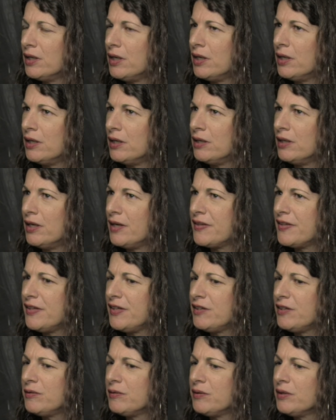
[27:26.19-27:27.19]
I
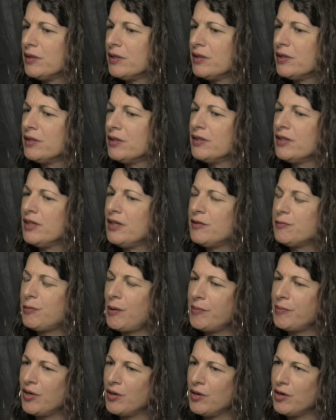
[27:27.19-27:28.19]
think it's
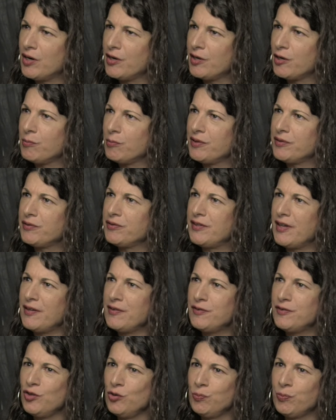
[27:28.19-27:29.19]
probably harder, but
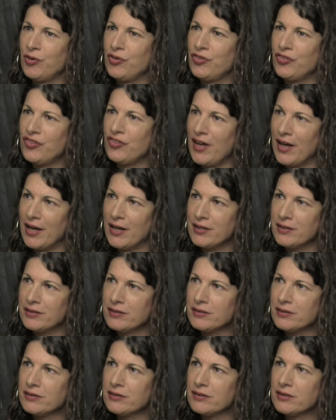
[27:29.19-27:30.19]
that 2%
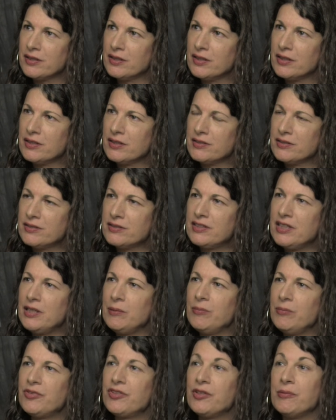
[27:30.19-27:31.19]

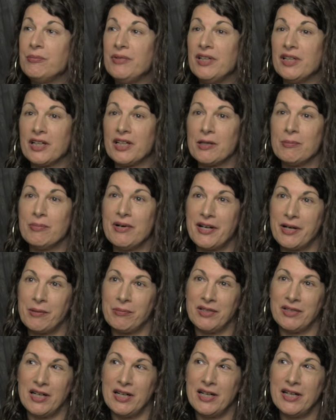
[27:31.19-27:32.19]
seems to me like a
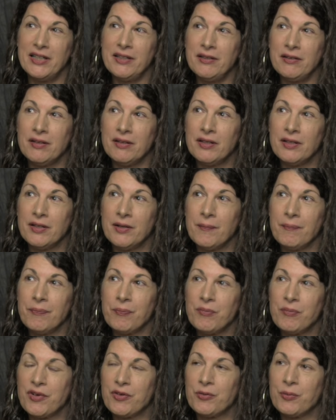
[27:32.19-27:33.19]
bottom line,
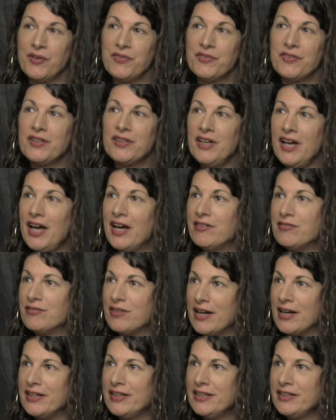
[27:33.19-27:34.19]
because once again,
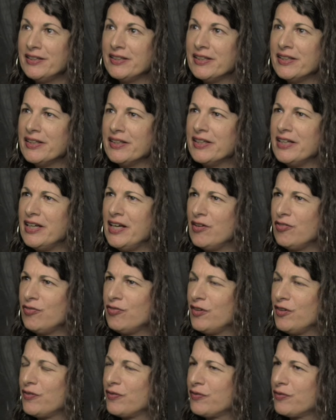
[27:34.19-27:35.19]
right,
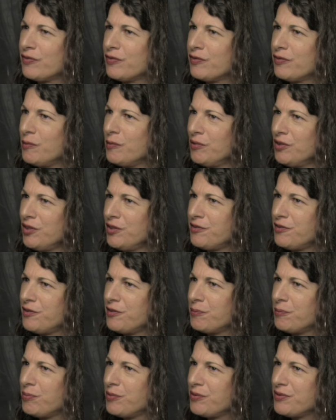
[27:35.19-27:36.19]
if it's similar to
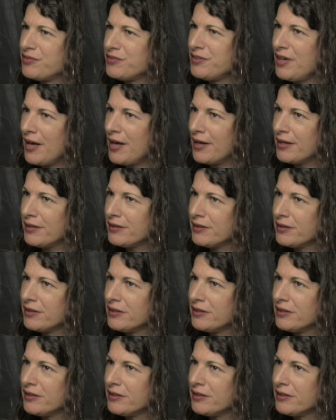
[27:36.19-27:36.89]
the percent